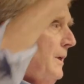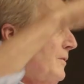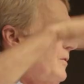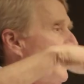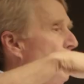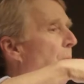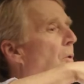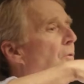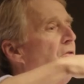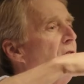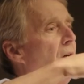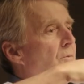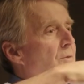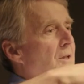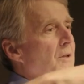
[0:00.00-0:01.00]
because they're both
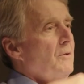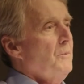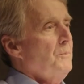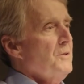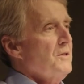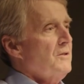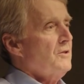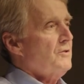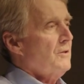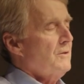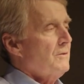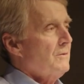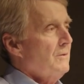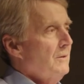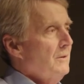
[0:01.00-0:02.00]
secretarial
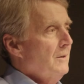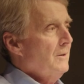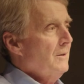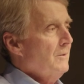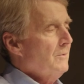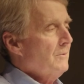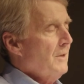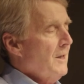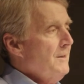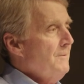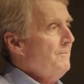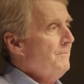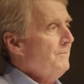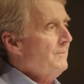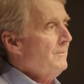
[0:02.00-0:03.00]
positions,
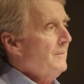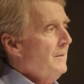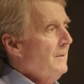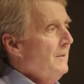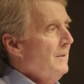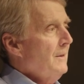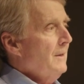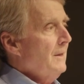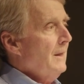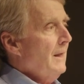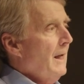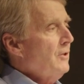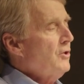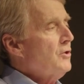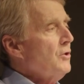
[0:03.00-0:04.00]
right?
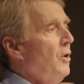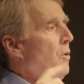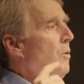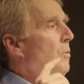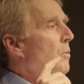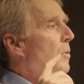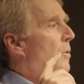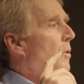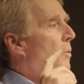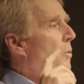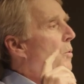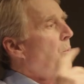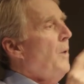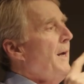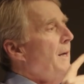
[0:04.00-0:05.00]
And you know
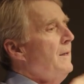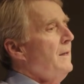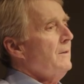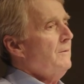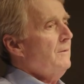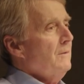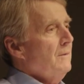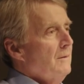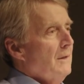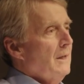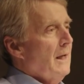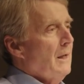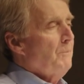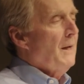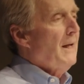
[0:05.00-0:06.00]
who weighed in
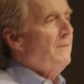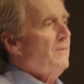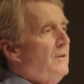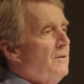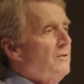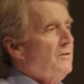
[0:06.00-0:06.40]
and made the